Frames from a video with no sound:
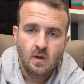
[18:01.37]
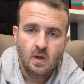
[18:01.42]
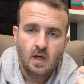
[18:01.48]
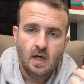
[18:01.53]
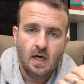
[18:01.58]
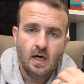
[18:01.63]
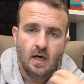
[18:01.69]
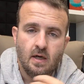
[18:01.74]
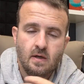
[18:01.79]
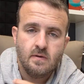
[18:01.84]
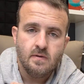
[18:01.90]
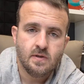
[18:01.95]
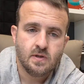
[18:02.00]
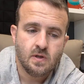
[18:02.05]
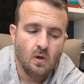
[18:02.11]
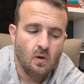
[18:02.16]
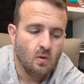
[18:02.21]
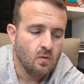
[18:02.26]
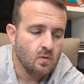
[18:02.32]
Uh,
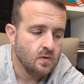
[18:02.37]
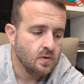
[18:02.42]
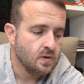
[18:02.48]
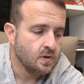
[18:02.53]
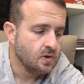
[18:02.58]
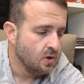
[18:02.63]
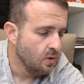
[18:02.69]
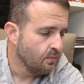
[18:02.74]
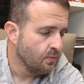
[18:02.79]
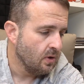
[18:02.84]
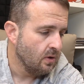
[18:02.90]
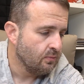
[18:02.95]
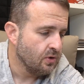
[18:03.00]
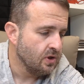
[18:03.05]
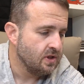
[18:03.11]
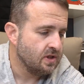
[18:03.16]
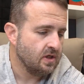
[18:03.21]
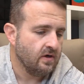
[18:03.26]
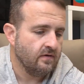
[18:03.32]
so super
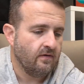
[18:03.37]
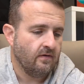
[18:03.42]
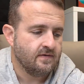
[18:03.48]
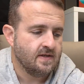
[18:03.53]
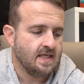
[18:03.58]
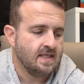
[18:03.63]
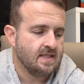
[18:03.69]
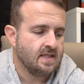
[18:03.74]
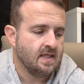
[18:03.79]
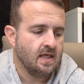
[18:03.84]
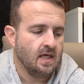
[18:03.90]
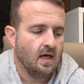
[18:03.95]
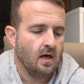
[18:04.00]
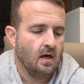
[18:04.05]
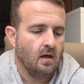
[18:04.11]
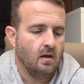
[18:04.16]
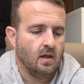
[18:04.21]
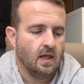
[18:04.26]
appreciative of T C L.